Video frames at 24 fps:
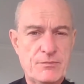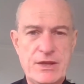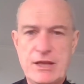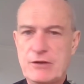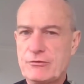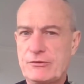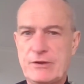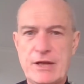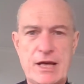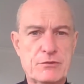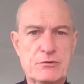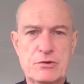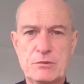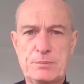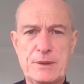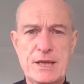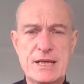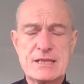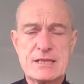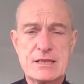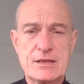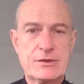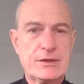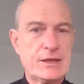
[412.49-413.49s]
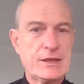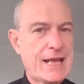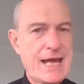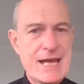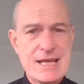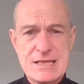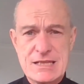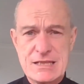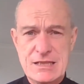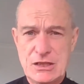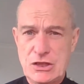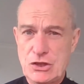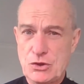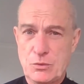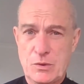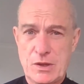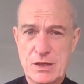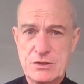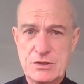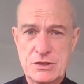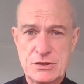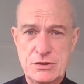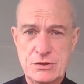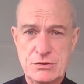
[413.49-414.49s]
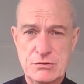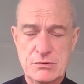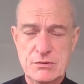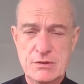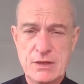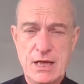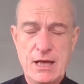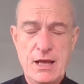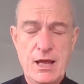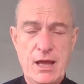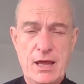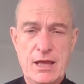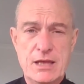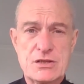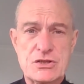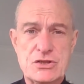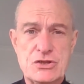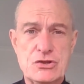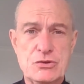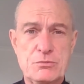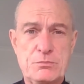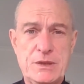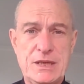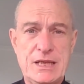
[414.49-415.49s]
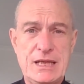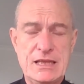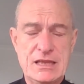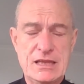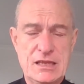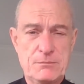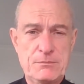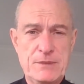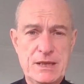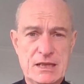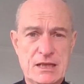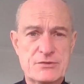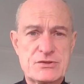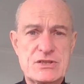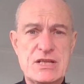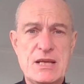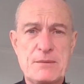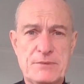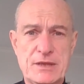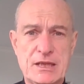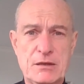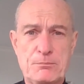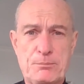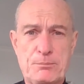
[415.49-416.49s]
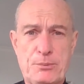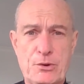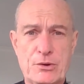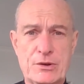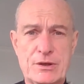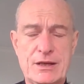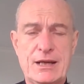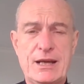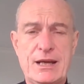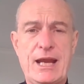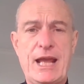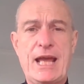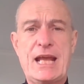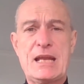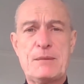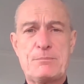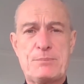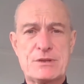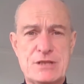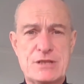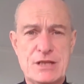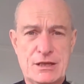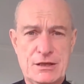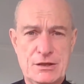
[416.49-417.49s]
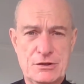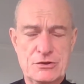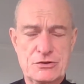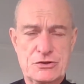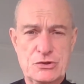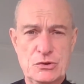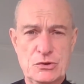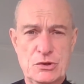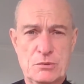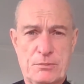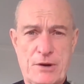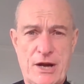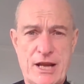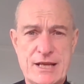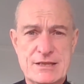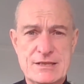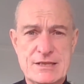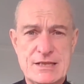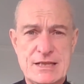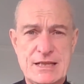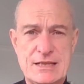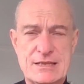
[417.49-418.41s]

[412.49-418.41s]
If not, replace it. The last thing you want to do is to be in the middle of something important and a particular tool breaks.